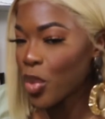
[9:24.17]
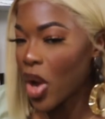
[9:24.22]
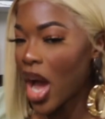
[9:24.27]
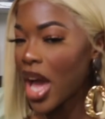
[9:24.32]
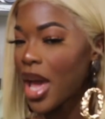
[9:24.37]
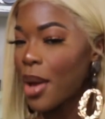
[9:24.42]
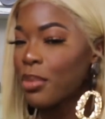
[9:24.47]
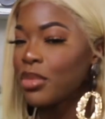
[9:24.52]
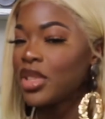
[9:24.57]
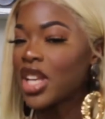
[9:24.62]
but
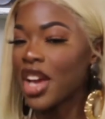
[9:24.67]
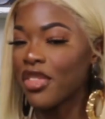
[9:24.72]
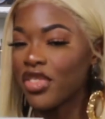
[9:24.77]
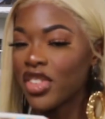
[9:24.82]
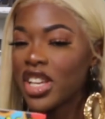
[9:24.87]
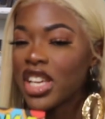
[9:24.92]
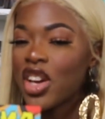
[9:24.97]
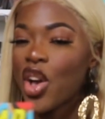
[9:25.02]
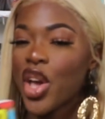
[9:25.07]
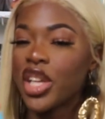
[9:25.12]
I am
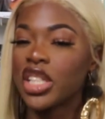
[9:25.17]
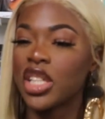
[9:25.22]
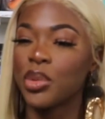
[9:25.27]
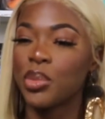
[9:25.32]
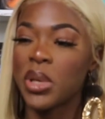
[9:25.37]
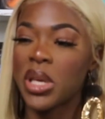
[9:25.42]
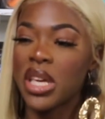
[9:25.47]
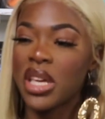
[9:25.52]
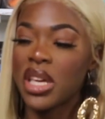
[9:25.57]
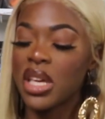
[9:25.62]
definitely going
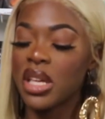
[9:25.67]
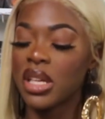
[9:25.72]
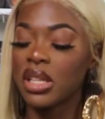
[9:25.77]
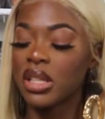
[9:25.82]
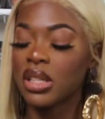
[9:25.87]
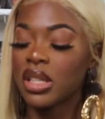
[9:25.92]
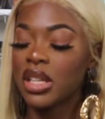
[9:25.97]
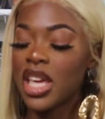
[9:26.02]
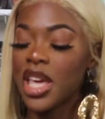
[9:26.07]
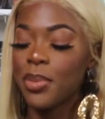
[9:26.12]
to be
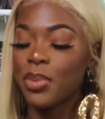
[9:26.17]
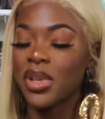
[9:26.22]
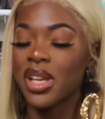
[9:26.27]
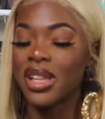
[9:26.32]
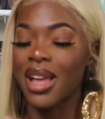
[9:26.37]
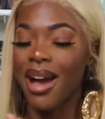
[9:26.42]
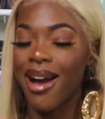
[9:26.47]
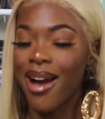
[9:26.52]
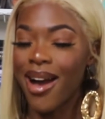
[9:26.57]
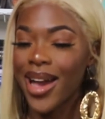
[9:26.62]
keeping
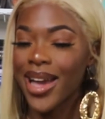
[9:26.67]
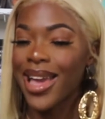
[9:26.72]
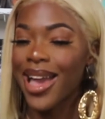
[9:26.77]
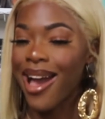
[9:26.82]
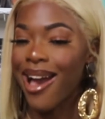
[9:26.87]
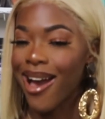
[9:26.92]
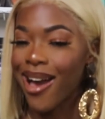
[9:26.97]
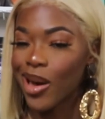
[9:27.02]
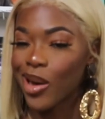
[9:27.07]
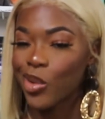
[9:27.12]
an eye
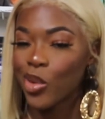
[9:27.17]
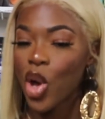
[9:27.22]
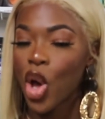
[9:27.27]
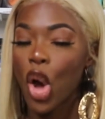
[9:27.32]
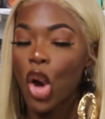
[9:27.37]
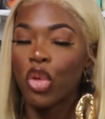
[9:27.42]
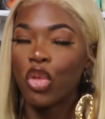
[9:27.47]
out